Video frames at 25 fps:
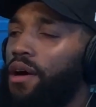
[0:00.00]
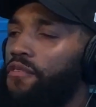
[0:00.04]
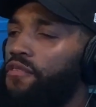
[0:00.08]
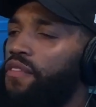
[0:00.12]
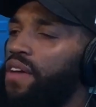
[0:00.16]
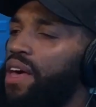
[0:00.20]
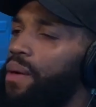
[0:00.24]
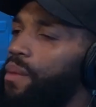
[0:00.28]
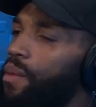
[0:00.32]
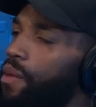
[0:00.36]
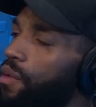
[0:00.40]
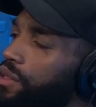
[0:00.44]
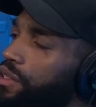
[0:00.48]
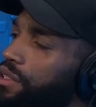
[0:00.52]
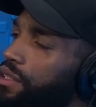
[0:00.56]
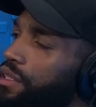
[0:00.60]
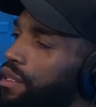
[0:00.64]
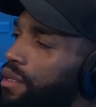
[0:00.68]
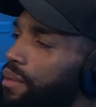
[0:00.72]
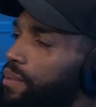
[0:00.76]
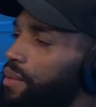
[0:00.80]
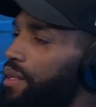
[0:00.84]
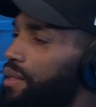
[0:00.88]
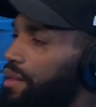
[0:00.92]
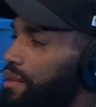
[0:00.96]
family was a
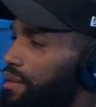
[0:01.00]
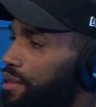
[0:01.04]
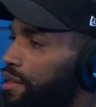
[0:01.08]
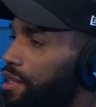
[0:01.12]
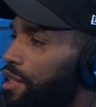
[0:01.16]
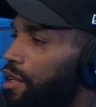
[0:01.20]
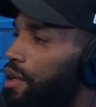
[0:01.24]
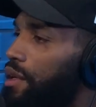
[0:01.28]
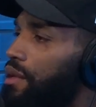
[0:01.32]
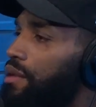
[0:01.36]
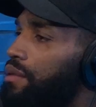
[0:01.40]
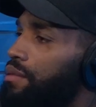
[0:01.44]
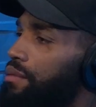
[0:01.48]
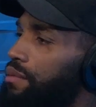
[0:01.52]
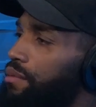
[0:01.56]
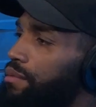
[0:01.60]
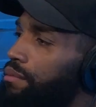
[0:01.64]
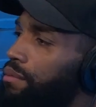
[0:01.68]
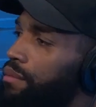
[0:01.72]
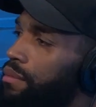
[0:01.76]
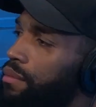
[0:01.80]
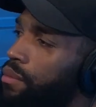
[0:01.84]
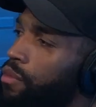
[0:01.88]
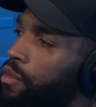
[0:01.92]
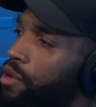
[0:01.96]
little bit, you know,
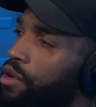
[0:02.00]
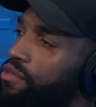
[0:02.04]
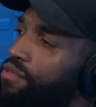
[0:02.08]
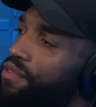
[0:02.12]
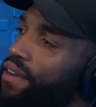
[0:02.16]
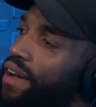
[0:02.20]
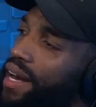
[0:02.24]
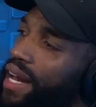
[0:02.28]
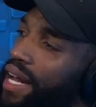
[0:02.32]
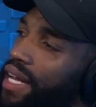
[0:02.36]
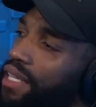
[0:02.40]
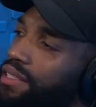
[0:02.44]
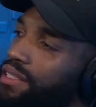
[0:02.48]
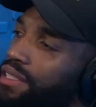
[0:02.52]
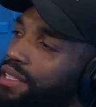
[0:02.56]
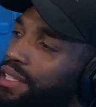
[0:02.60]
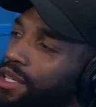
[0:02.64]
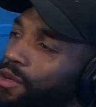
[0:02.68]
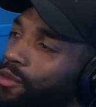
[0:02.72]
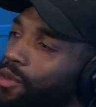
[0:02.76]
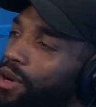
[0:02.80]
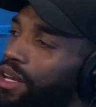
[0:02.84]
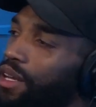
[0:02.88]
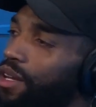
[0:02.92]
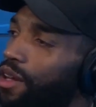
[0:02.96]
more
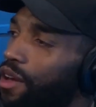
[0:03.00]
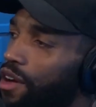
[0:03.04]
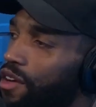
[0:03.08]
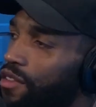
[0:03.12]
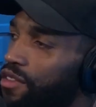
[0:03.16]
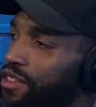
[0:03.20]
financially well off